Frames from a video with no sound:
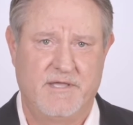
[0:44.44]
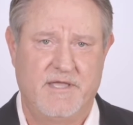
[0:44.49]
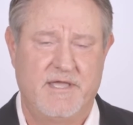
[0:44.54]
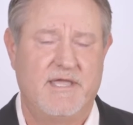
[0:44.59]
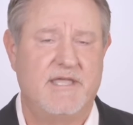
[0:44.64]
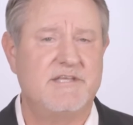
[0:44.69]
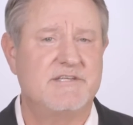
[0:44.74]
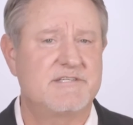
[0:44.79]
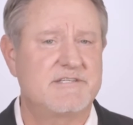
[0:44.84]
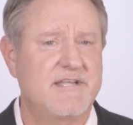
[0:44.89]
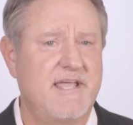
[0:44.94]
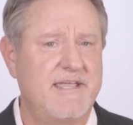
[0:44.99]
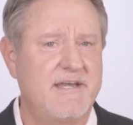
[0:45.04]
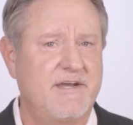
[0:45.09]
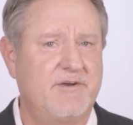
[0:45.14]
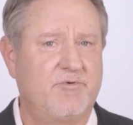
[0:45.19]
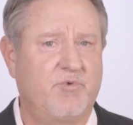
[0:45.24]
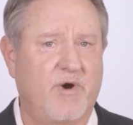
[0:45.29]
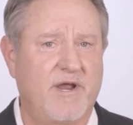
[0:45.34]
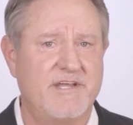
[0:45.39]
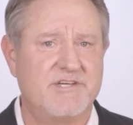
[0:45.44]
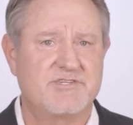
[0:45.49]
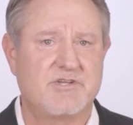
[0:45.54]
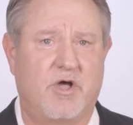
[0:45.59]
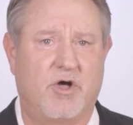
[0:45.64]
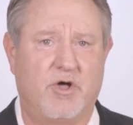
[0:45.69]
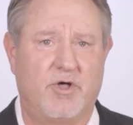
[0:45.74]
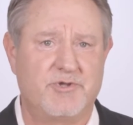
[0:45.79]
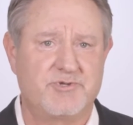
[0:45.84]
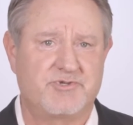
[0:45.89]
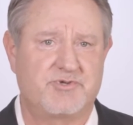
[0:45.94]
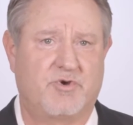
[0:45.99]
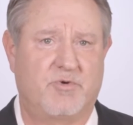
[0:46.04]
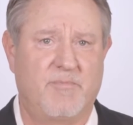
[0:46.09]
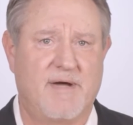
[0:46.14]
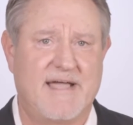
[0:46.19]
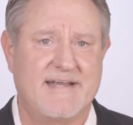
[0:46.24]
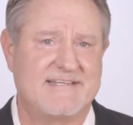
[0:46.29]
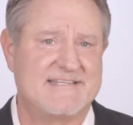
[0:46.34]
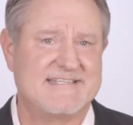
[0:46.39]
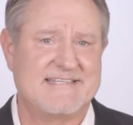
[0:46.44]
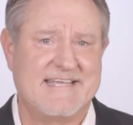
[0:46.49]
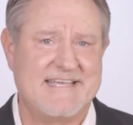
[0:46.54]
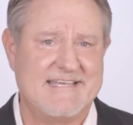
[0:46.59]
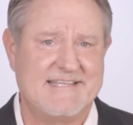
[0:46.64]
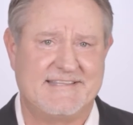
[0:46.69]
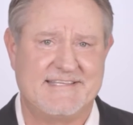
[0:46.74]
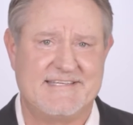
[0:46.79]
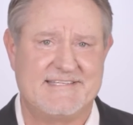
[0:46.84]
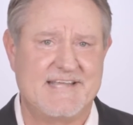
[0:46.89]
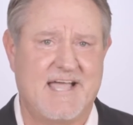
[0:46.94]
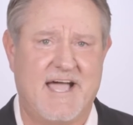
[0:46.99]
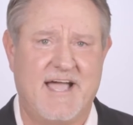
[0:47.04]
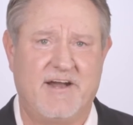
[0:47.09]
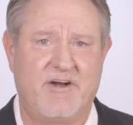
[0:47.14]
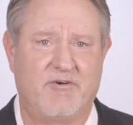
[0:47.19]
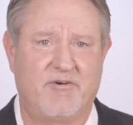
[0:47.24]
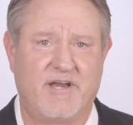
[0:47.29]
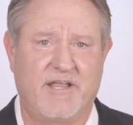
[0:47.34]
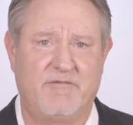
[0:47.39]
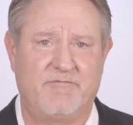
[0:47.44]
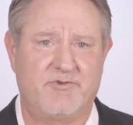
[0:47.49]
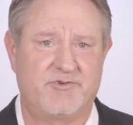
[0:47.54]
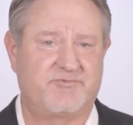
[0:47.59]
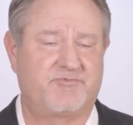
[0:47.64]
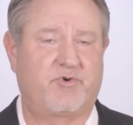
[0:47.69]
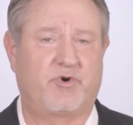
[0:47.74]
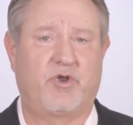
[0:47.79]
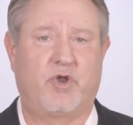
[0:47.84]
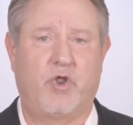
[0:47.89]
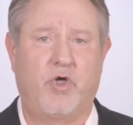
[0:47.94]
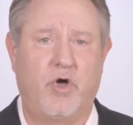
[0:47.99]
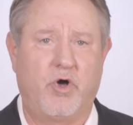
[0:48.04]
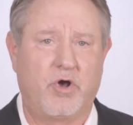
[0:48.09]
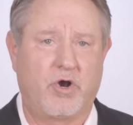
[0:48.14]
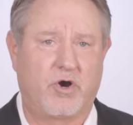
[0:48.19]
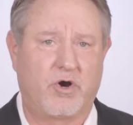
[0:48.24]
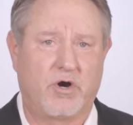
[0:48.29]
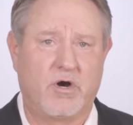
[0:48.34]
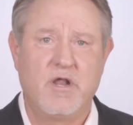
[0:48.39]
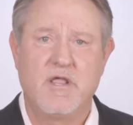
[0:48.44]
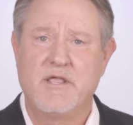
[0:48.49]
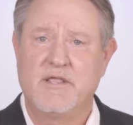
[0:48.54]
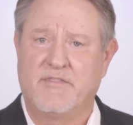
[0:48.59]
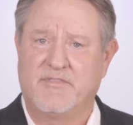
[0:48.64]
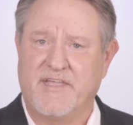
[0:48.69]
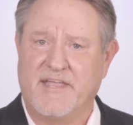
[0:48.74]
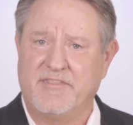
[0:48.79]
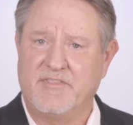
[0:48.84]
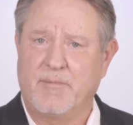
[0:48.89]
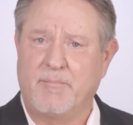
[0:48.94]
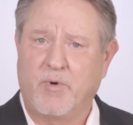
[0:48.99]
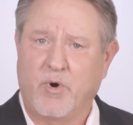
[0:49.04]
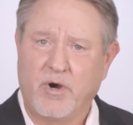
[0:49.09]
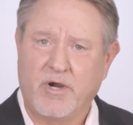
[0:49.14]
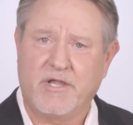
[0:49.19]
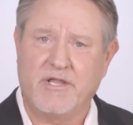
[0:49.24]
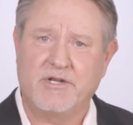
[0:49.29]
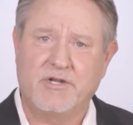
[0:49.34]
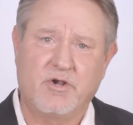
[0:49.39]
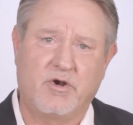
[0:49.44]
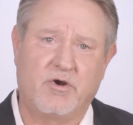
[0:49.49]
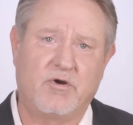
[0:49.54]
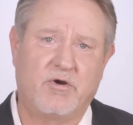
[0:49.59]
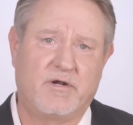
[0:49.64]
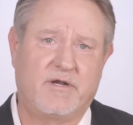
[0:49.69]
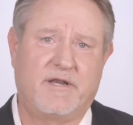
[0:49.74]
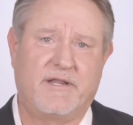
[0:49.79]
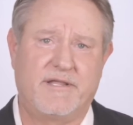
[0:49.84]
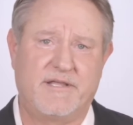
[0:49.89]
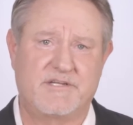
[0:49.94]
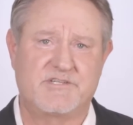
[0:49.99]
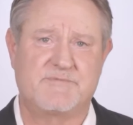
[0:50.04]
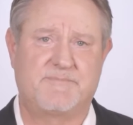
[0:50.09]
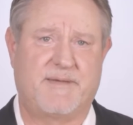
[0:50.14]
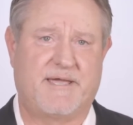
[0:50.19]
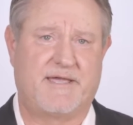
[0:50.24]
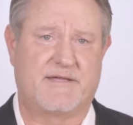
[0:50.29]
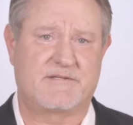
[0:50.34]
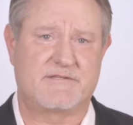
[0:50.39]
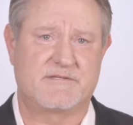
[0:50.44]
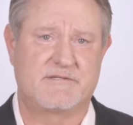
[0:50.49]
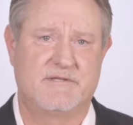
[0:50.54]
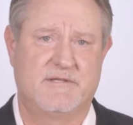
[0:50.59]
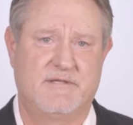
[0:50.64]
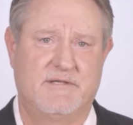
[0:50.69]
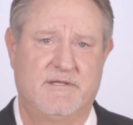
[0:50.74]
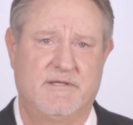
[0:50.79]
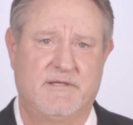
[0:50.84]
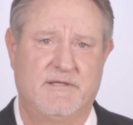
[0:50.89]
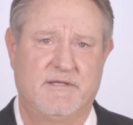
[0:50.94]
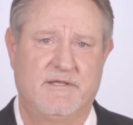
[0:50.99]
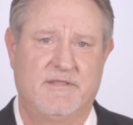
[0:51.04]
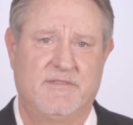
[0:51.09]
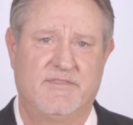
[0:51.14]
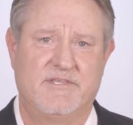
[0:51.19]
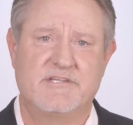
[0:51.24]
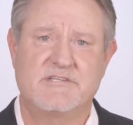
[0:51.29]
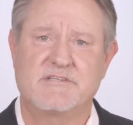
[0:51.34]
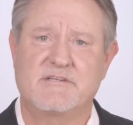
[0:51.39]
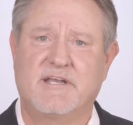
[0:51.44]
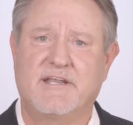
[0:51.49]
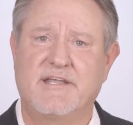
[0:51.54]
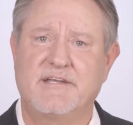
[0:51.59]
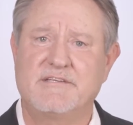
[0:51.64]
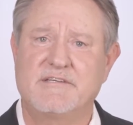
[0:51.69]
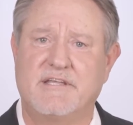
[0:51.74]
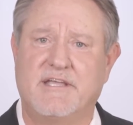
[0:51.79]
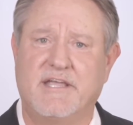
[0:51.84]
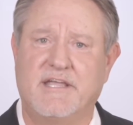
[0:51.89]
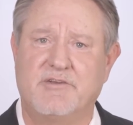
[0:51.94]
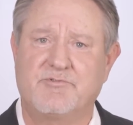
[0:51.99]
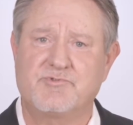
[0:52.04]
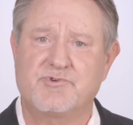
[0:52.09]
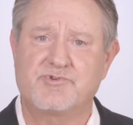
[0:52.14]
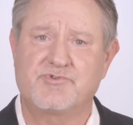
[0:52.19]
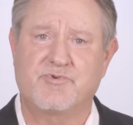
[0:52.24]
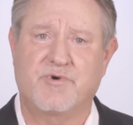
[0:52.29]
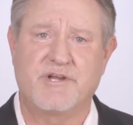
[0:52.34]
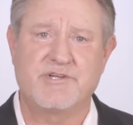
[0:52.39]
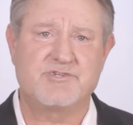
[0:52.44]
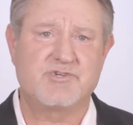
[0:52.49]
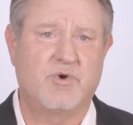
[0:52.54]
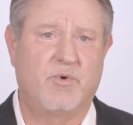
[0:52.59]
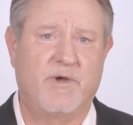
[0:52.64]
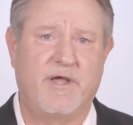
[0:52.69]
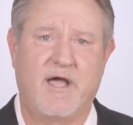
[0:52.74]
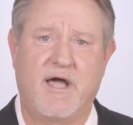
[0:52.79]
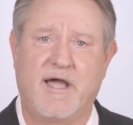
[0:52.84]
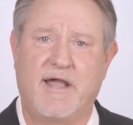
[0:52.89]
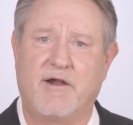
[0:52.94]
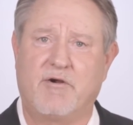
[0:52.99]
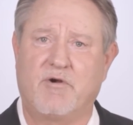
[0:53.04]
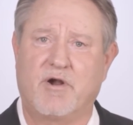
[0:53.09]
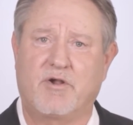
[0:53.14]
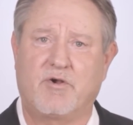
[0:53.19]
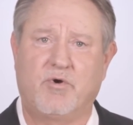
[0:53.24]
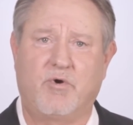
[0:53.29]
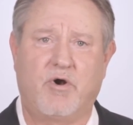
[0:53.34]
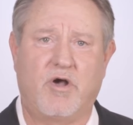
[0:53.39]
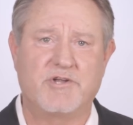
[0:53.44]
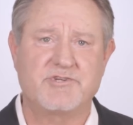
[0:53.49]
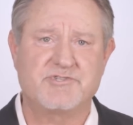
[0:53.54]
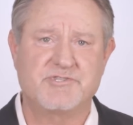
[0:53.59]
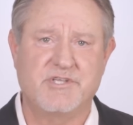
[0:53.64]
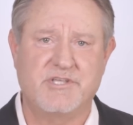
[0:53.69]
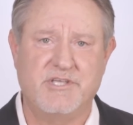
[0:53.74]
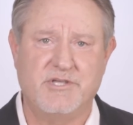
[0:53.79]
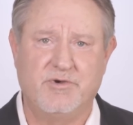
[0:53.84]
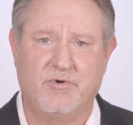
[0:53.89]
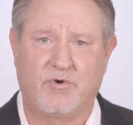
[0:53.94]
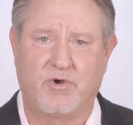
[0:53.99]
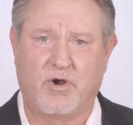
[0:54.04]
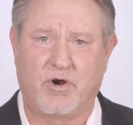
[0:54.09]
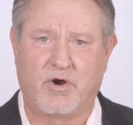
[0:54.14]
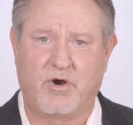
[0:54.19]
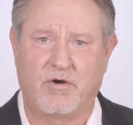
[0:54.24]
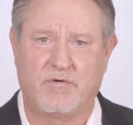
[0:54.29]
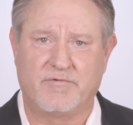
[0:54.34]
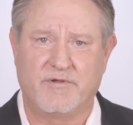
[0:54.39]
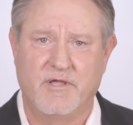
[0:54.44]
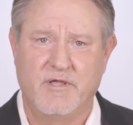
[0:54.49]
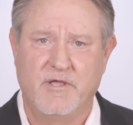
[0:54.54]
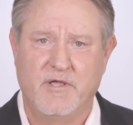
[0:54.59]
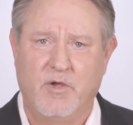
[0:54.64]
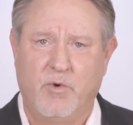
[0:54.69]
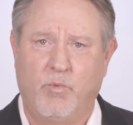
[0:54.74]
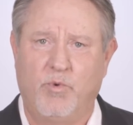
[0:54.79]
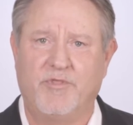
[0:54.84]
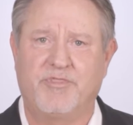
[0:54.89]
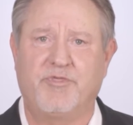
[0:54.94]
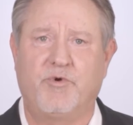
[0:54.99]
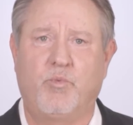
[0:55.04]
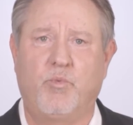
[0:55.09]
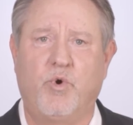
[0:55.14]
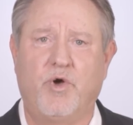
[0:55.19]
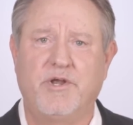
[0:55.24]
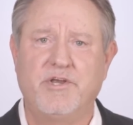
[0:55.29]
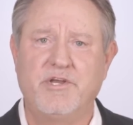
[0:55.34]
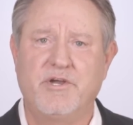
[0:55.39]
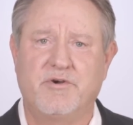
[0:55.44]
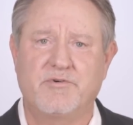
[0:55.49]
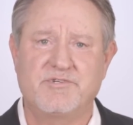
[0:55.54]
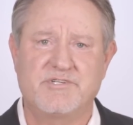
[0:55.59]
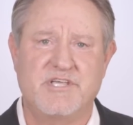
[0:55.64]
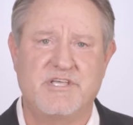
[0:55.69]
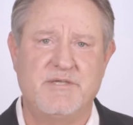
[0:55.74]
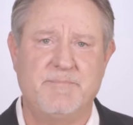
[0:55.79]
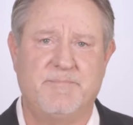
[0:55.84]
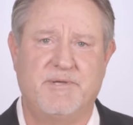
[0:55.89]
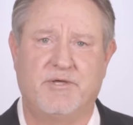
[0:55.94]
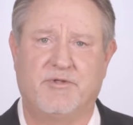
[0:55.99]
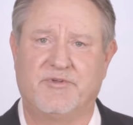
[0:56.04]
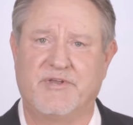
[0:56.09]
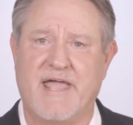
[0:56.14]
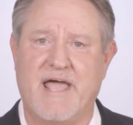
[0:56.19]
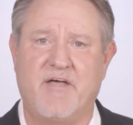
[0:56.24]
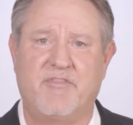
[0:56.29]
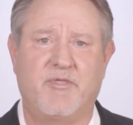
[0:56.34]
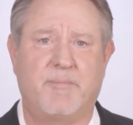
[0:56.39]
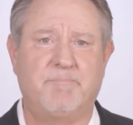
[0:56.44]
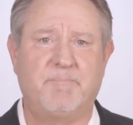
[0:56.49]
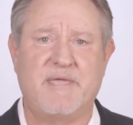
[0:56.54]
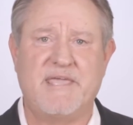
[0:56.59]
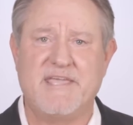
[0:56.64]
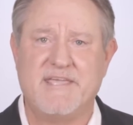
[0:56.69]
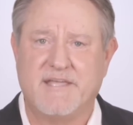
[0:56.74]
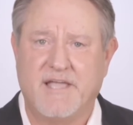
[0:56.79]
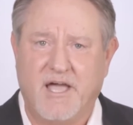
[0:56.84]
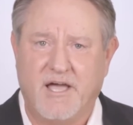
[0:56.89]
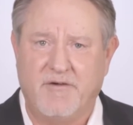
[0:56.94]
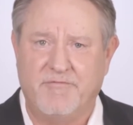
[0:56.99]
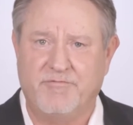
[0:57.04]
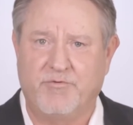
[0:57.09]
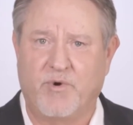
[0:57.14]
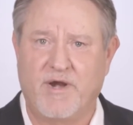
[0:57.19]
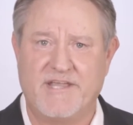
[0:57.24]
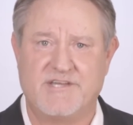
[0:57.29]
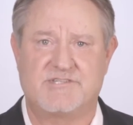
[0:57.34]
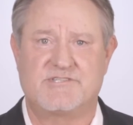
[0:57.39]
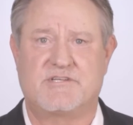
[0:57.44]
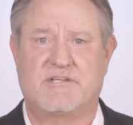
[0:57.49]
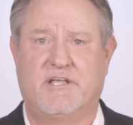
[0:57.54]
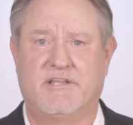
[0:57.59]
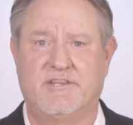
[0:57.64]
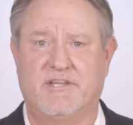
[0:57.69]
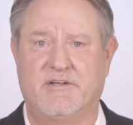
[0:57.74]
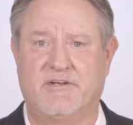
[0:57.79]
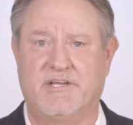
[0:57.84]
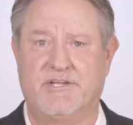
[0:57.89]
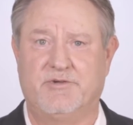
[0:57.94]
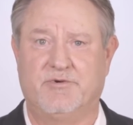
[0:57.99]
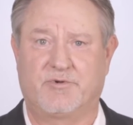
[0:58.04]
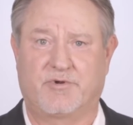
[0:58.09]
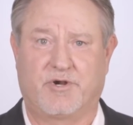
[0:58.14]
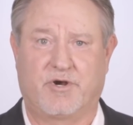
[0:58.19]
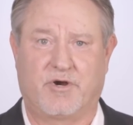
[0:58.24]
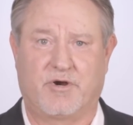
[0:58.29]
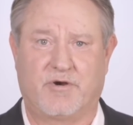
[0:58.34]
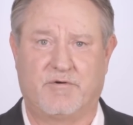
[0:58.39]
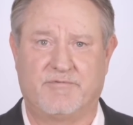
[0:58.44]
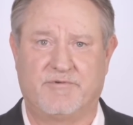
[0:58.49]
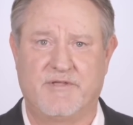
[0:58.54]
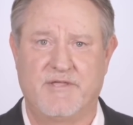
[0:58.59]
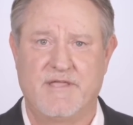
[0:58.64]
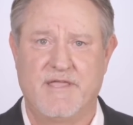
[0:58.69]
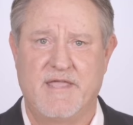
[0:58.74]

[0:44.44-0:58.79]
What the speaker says: He stated rates also might stay at these higher levels for longer than the market currently expects. This led to interest rates going higher across the yield curve, with the one-year T-bill now the peak of rates in the yield curve.